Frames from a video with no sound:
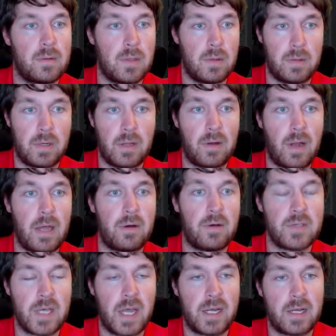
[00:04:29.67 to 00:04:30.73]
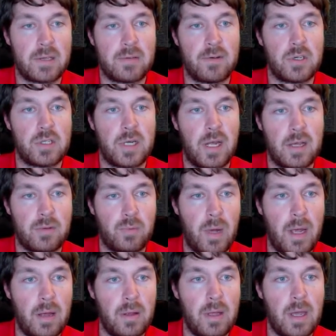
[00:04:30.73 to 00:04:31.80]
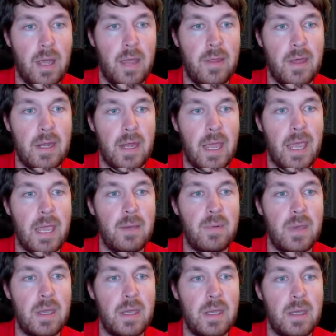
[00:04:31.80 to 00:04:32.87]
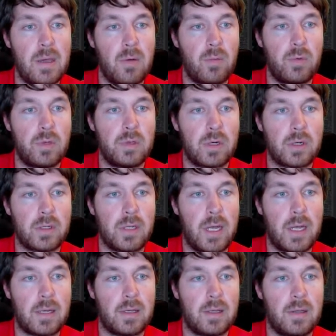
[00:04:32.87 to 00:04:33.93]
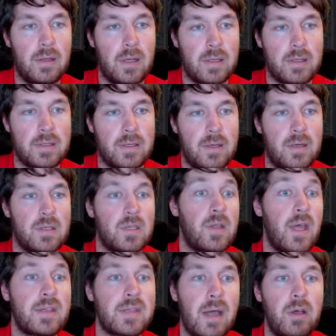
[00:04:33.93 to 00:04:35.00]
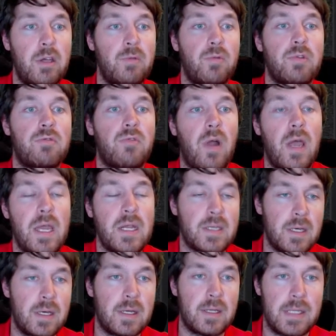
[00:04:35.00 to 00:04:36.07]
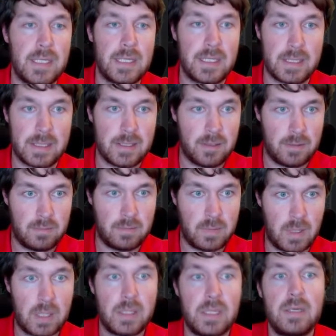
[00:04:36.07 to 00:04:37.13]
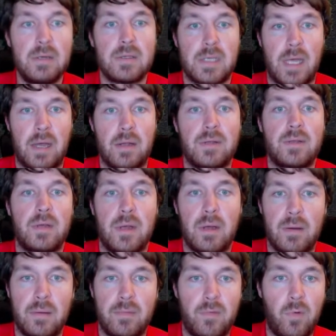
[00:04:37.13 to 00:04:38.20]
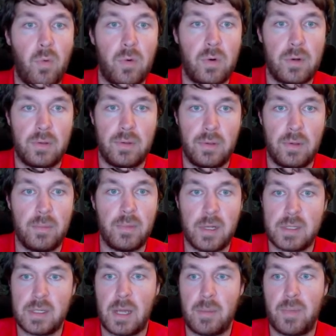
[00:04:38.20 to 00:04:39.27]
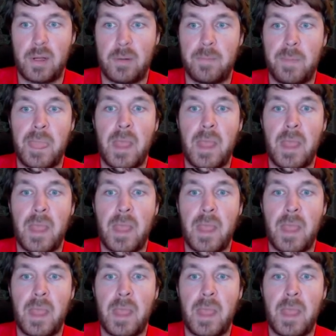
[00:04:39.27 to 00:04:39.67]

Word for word: So another heterozygous version as well. And then AB would look like this. So that's how you would write these alleles out for the blood typing.